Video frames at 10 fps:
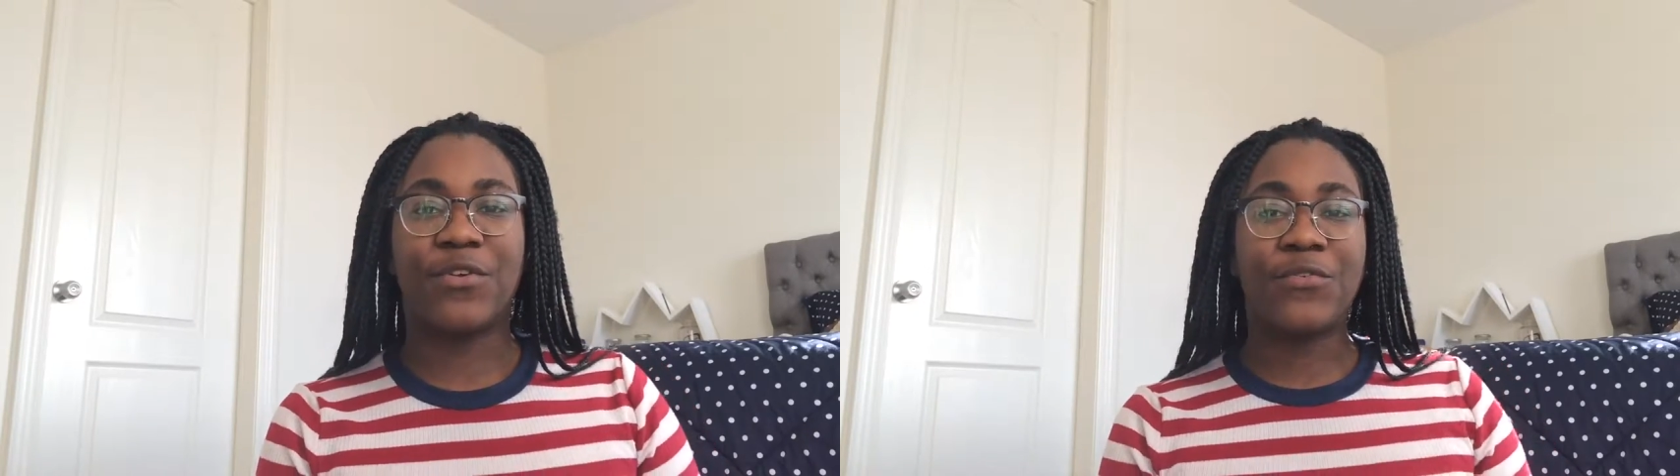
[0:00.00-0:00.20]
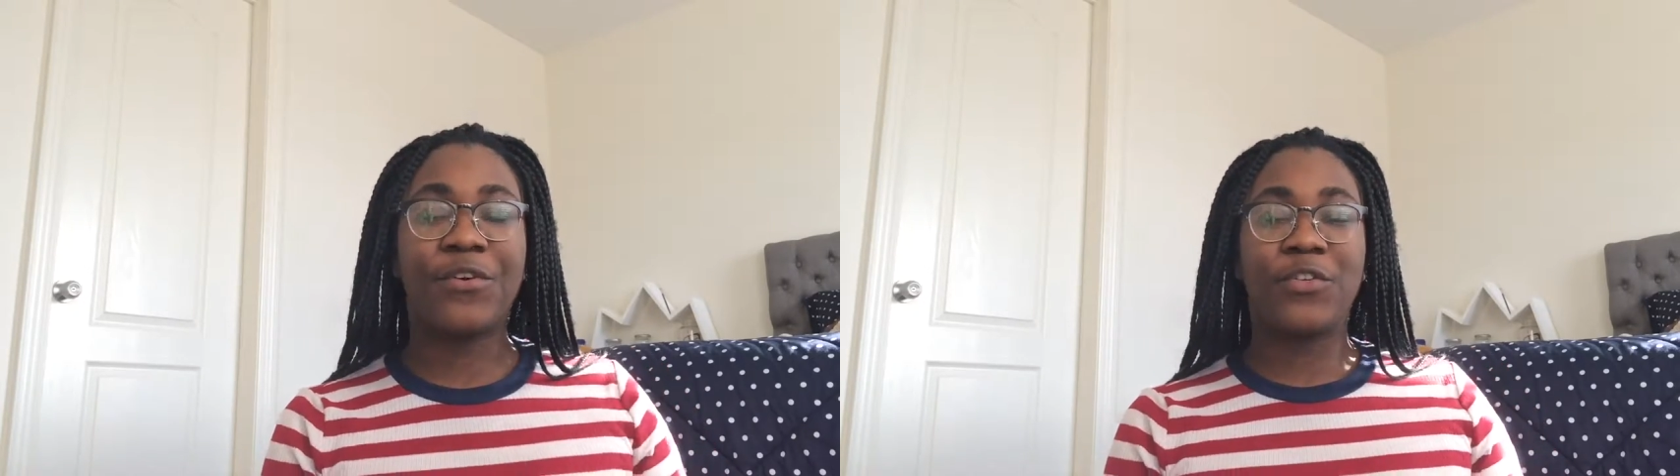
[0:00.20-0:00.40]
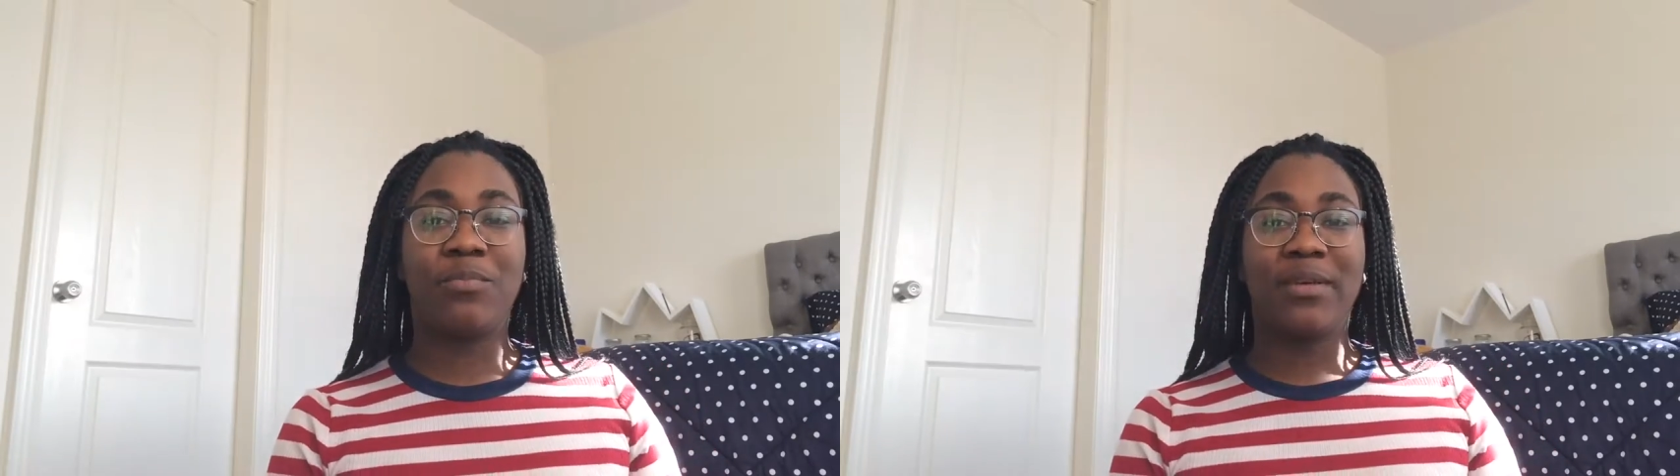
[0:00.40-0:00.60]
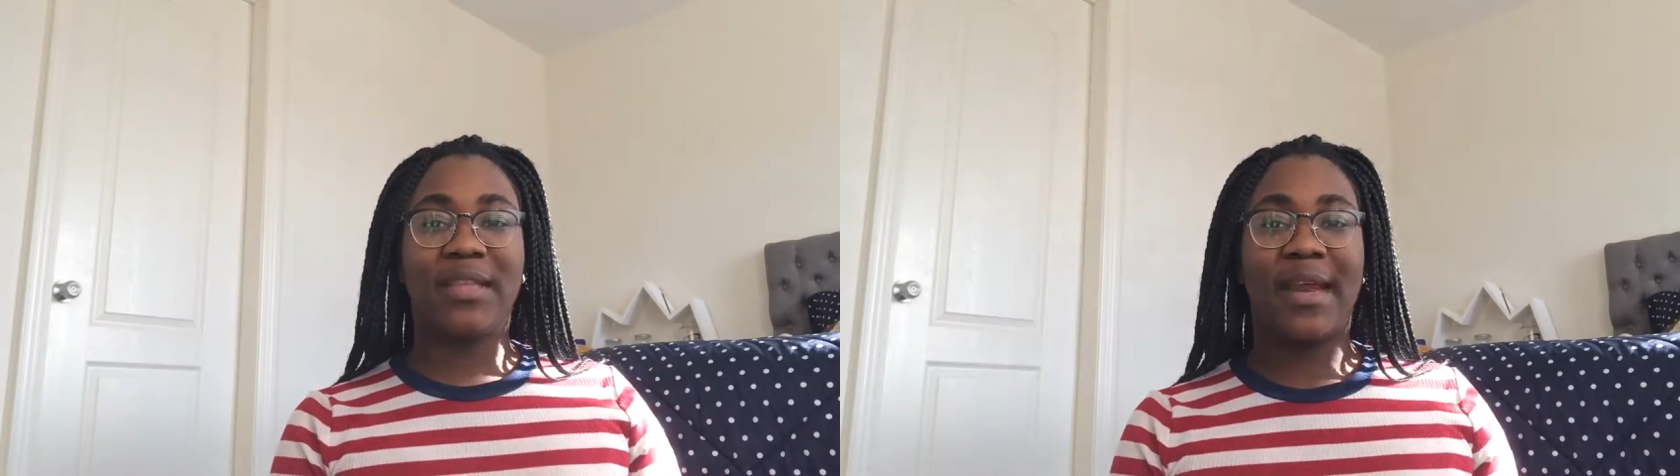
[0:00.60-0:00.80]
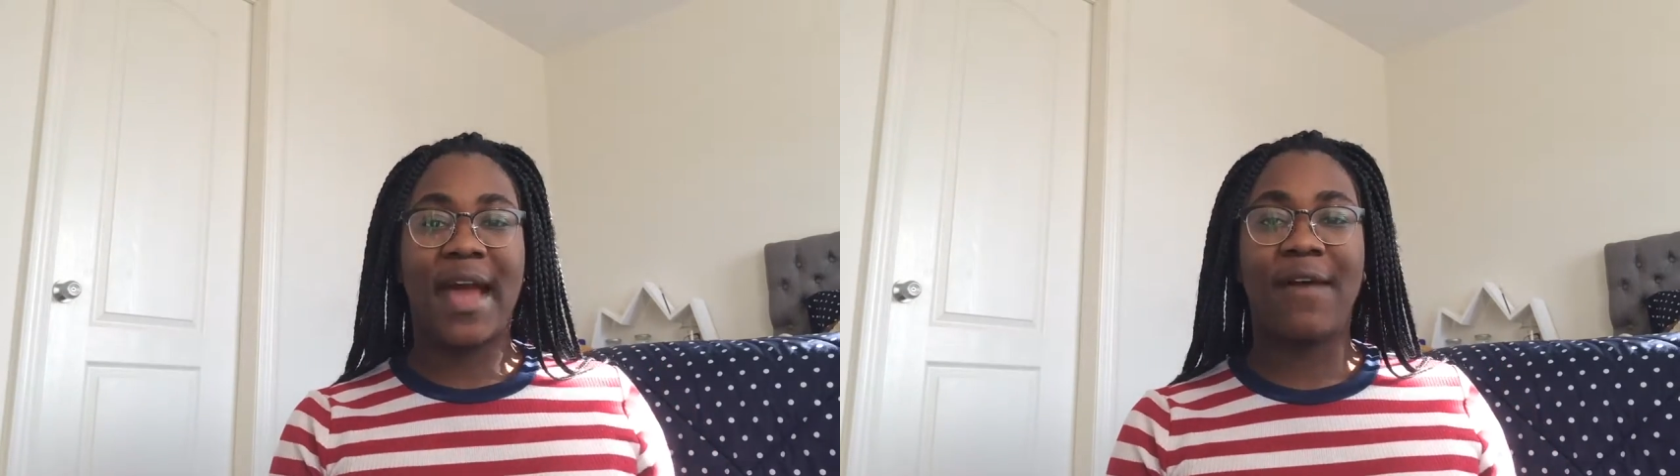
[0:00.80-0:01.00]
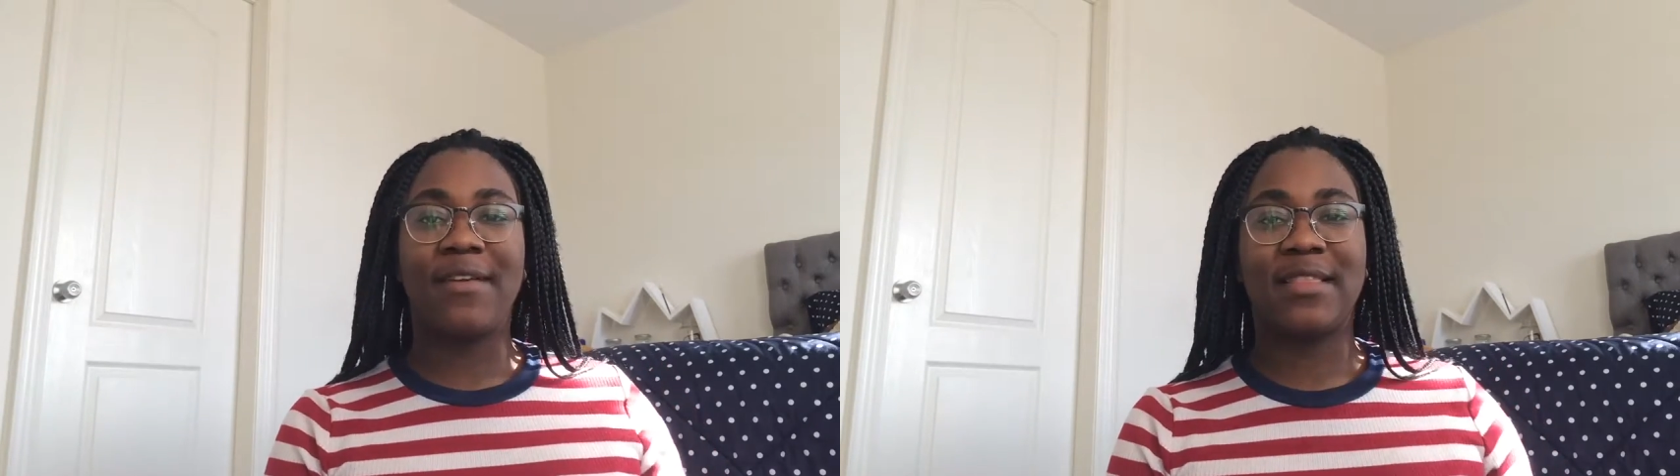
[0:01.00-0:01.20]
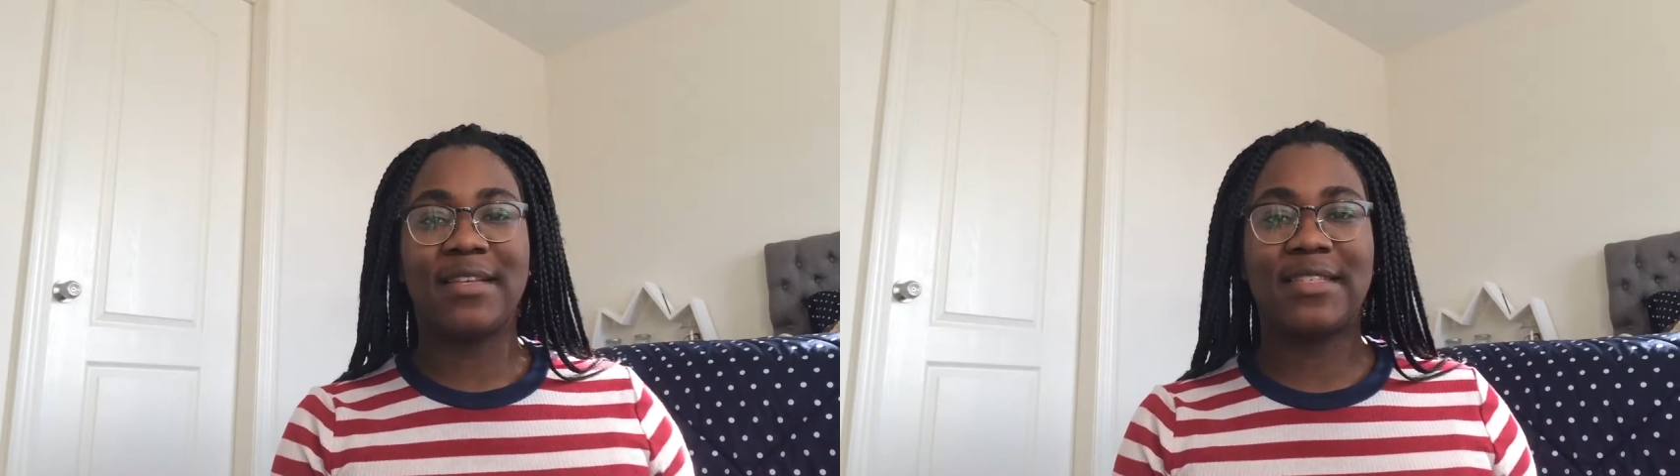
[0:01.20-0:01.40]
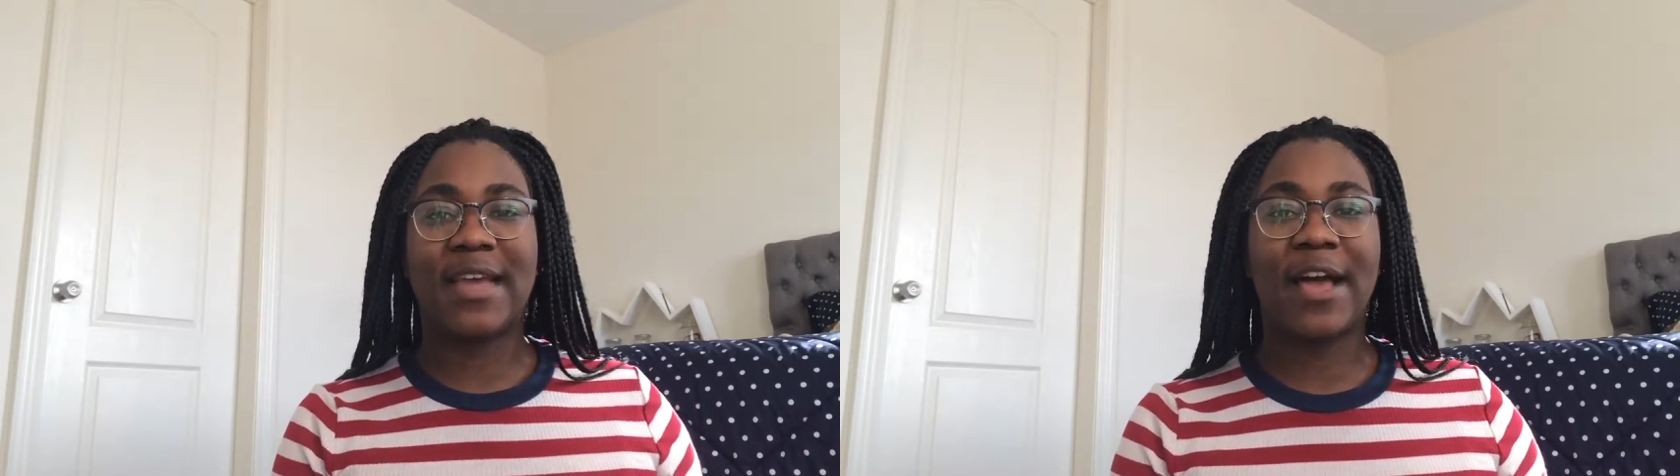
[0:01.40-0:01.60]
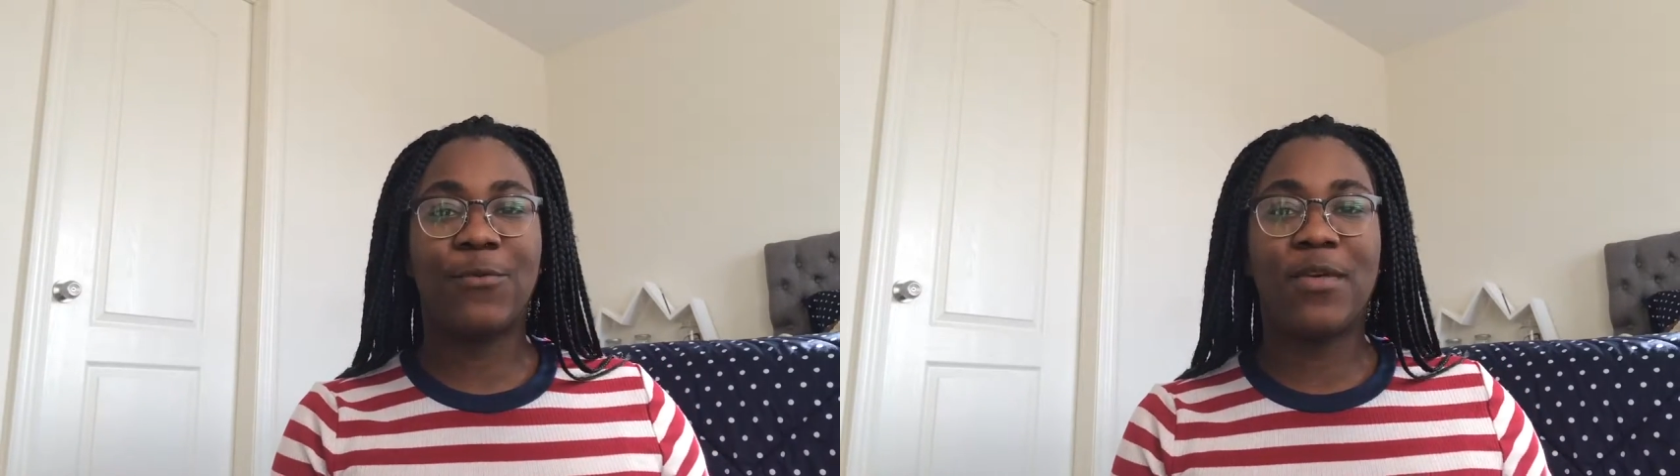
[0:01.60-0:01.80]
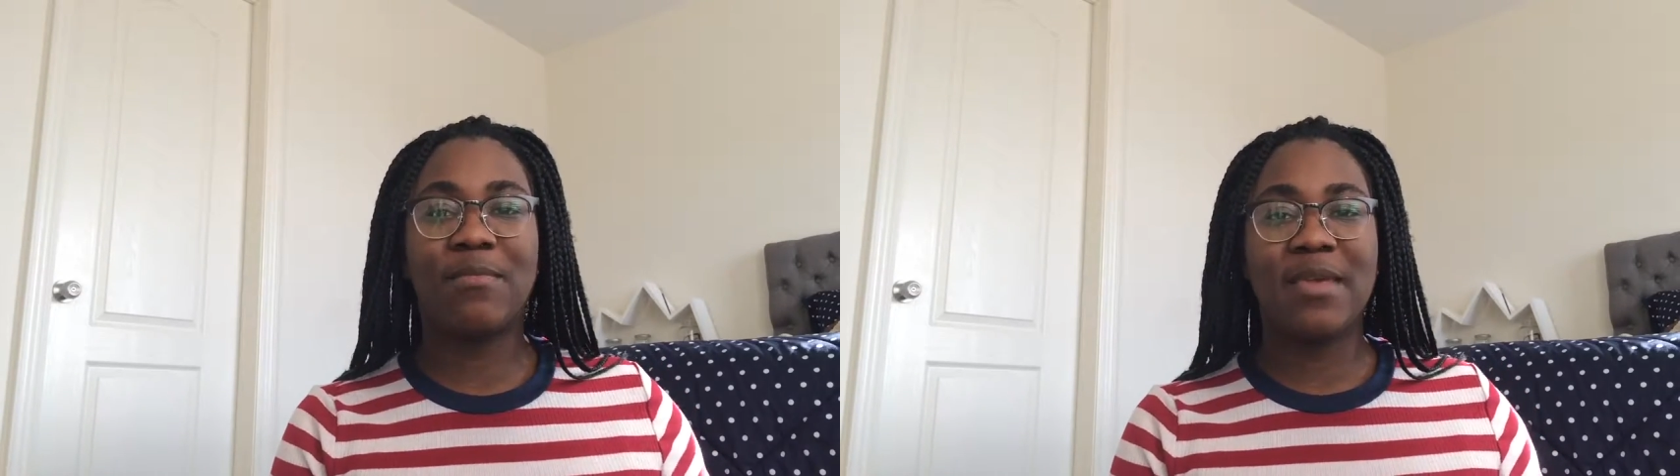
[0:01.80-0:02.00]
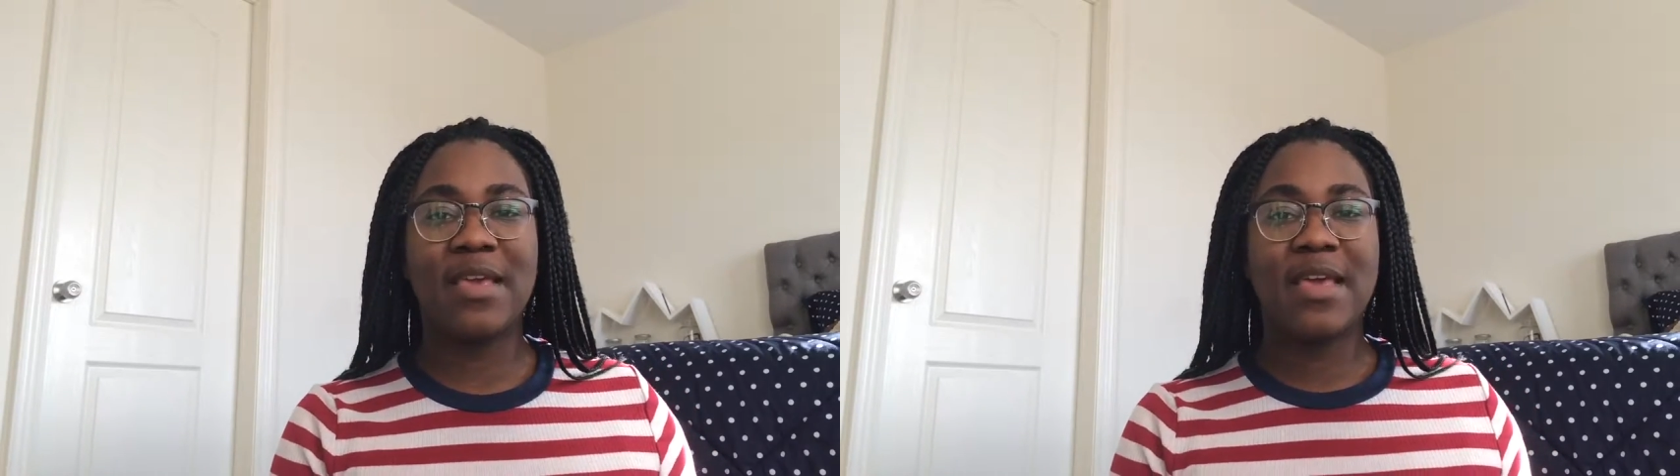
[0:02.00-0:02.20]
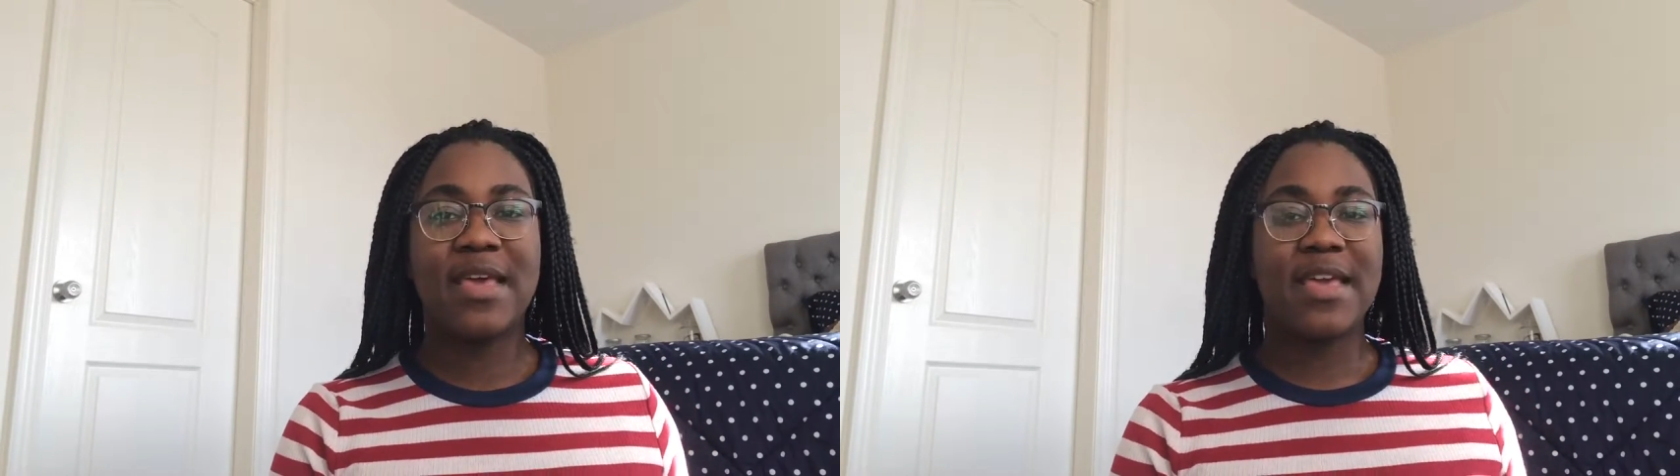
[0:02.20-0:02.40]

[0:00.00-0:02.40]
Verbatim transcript: The first book that I have in this stack with me